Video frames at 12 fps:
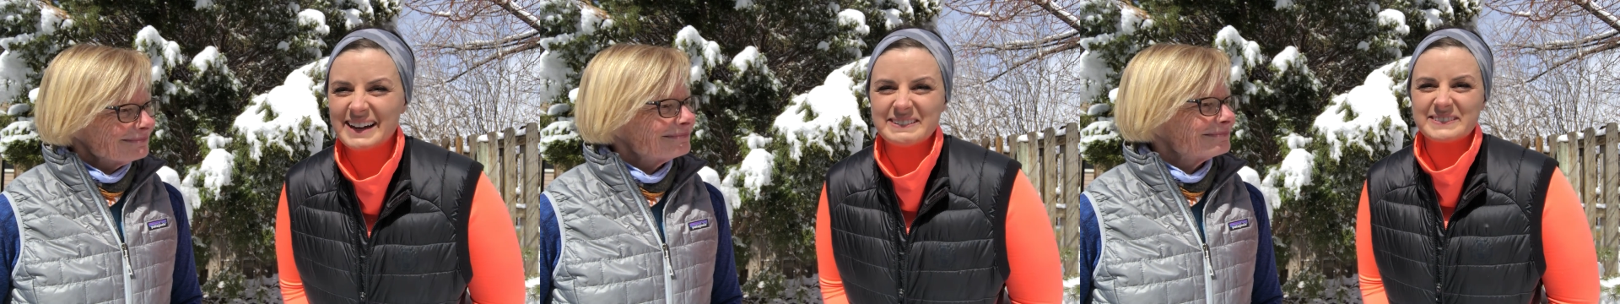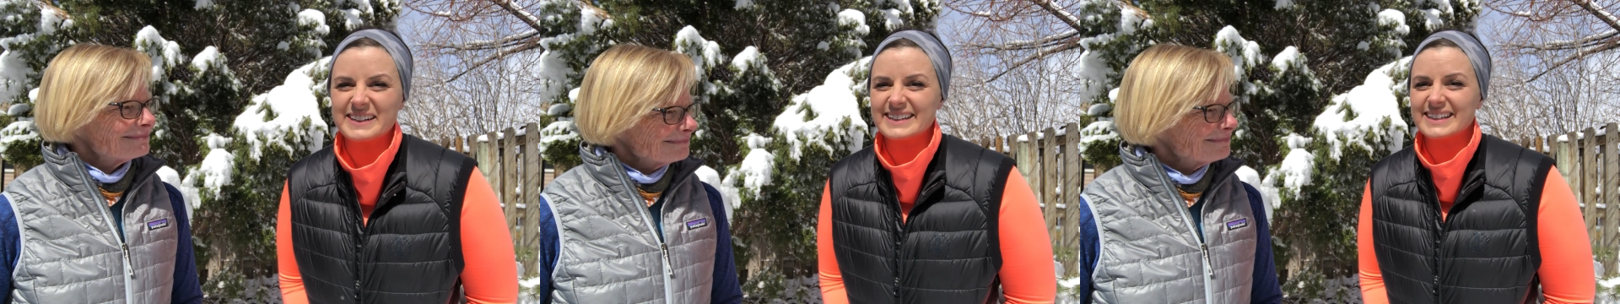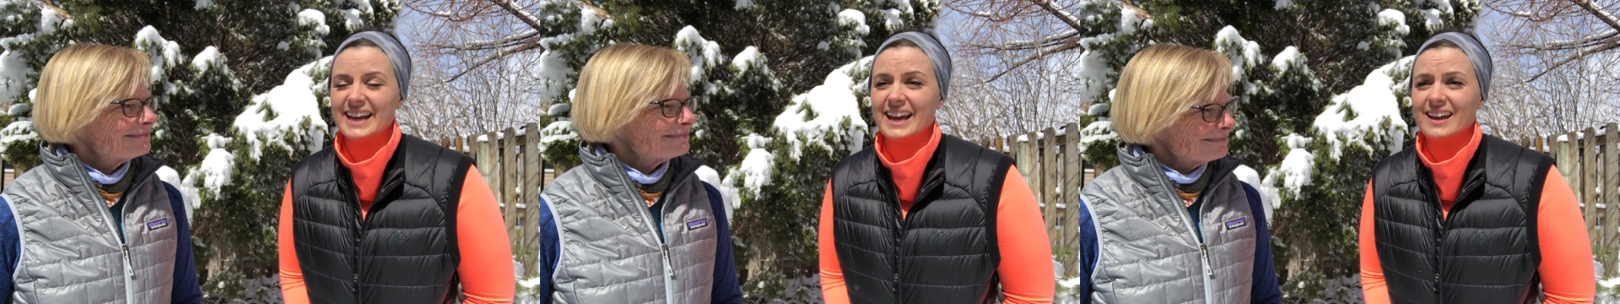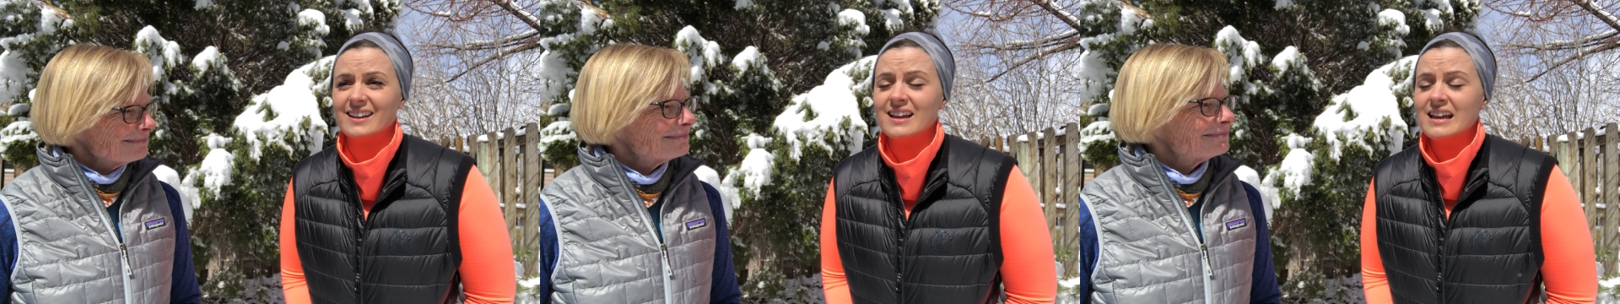Speaker 1: at work,
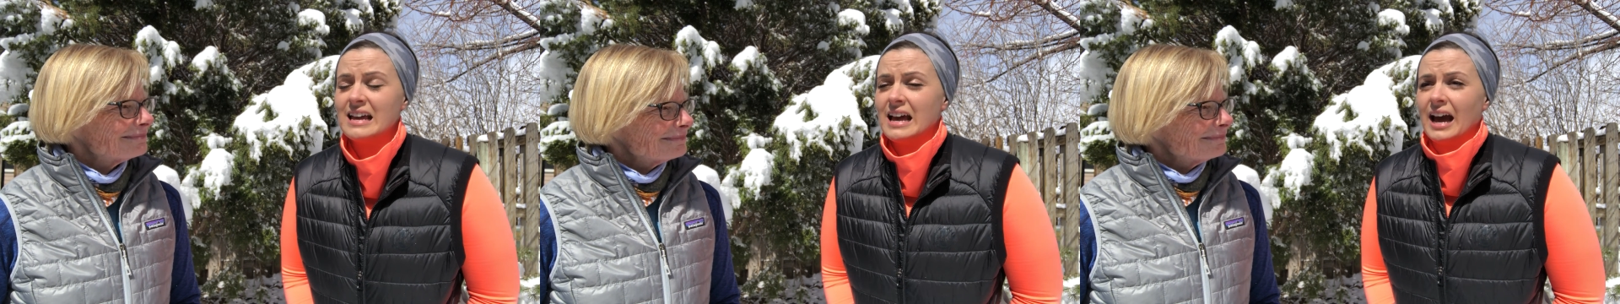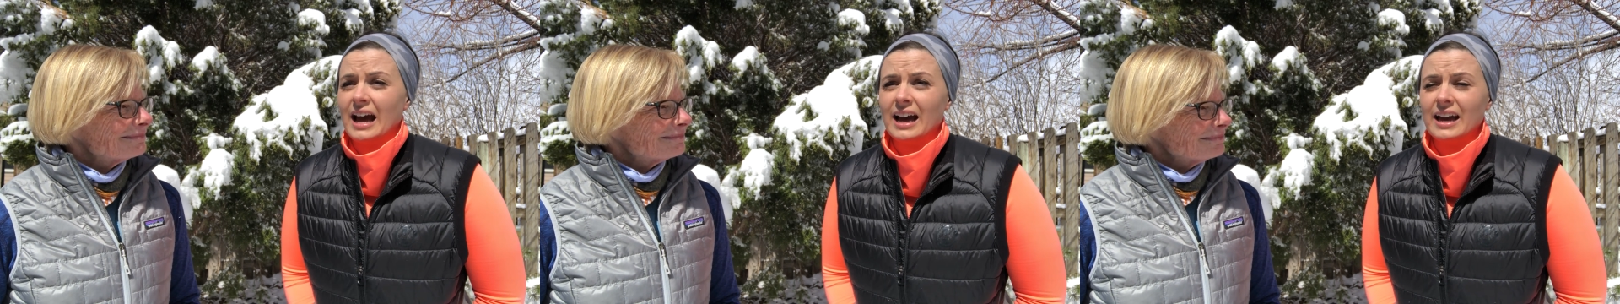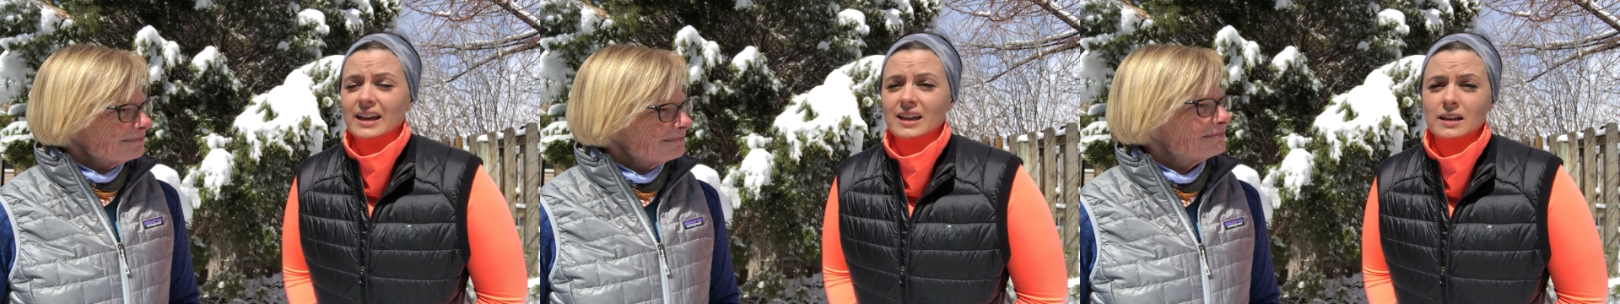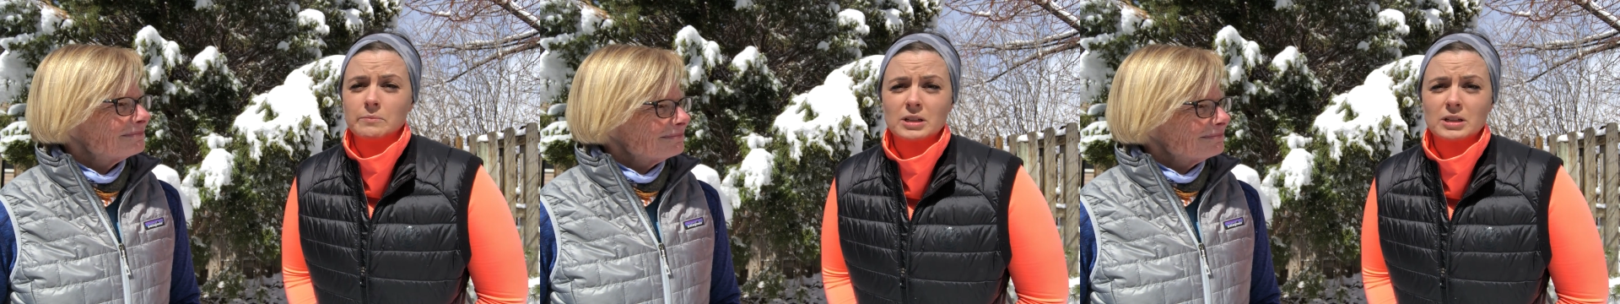and I